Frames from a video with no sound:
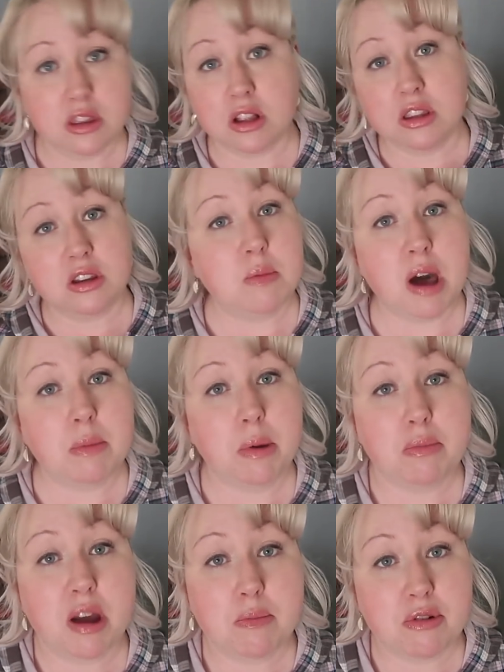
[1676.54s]
the little
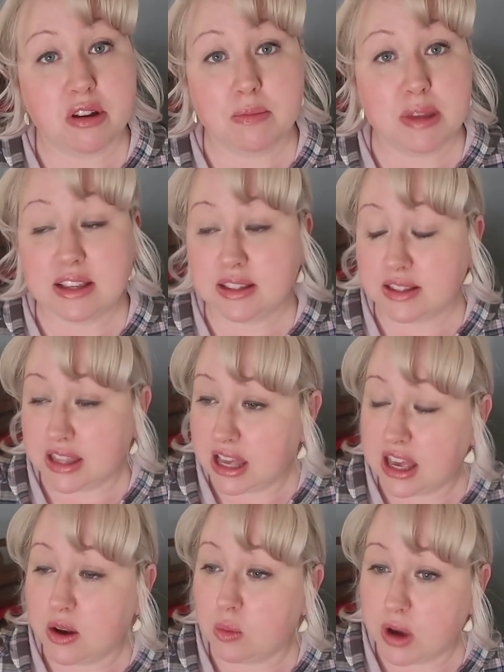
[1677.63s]
mama prepper in me is
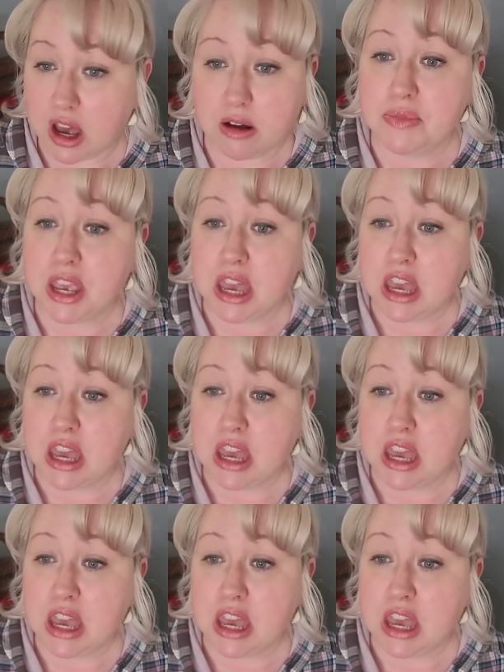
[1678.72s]
thinking, well,